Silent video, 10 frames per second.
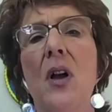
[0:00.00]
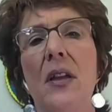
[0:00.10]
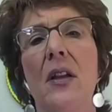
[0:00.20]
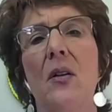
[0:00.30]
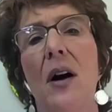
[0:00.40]

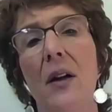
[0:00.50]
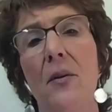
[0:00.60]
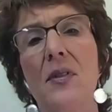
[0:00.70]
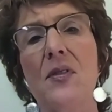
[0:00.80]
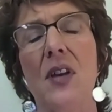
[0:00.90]
you know, I
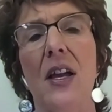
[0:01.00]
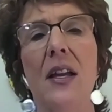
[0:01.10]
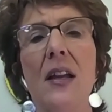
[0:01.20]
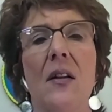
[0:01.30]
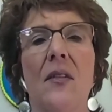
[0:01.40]
would
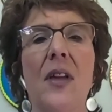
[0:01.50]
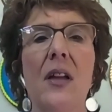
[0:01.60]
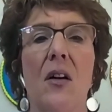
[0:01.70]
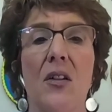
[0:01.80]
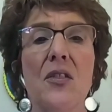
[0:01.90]
say
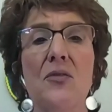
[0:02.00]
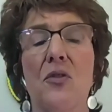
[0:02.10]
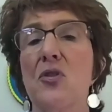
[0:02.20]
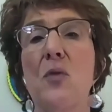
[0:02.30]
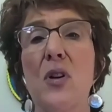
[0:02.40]
that our
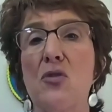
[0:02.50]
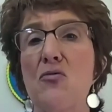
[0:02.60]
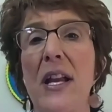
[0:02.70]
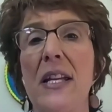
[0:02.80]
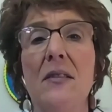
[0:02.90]
district's doing
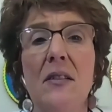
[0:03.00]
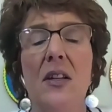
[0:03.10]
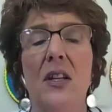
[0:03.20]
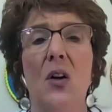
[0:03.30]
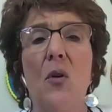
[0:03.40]
great.
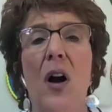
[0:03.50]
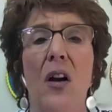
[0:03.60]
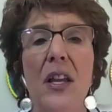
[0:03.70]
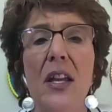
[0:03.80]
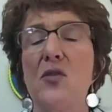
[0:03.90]
You know, our
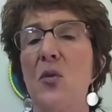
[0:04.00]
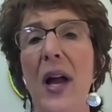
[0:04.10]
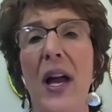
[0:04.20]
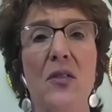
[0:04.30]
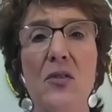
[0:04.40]
kids are
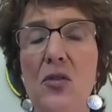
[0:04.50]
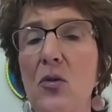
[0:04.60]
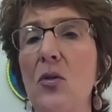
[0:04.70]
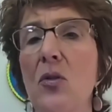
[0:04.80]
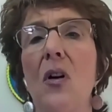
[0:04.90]
back in
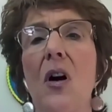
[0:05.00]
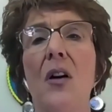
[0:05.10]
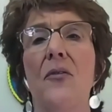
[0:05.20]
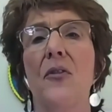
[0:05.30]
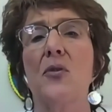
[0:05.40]
school,
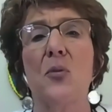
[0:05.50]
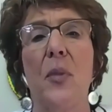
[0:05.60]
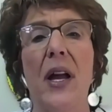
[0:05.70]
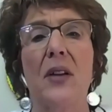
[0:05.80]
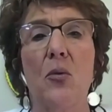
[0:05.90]
our folks are
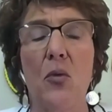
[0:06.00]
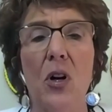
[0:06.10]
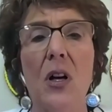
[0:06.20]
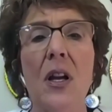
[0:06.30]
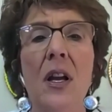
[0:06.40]
back to
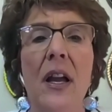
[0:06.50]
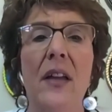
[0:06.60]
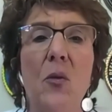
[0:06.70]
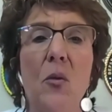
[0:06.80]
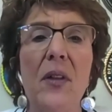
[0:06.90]
work. And
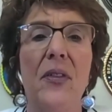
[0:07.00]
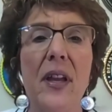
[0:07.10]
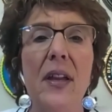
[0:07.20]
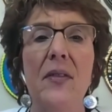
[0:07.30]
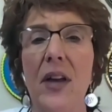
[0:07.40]
the one
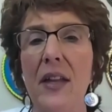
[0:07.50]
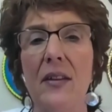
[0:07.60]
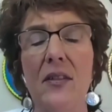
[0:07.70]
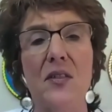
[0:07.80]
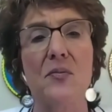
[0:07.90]
thing
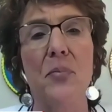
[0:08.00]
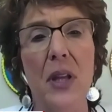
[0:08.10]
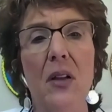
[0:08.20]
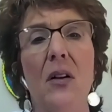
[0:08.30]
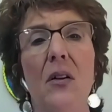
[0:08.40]
that this
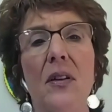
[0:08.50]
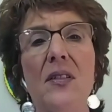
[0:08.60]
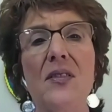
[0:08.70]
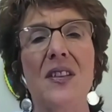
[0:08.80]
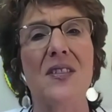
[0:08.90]
bill
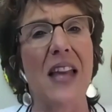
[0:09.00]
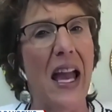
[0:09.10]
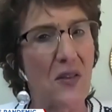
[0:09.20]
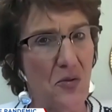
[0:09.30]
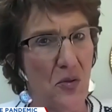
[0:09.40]
is
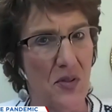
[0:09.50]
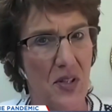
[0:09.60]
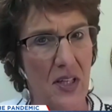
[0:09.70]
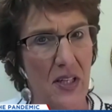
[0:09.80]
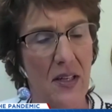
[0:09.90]
disastrous
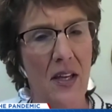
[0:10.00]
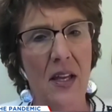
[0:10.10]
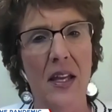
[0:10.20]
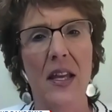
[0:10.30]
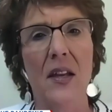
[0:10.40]
in
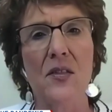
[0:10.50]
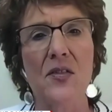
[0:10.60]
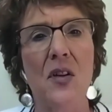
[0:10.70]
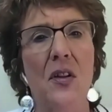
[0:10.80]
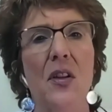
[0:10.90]

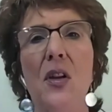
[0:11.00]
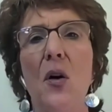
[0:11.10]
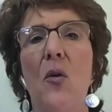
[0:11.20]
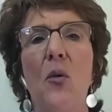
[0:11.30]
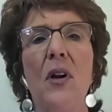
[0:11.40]
is, you
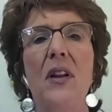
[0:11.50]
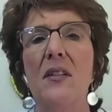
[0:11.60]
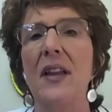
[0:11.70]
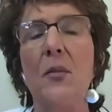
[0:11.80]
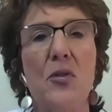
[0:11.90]
know, we're in a
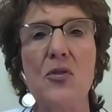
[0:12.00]
labor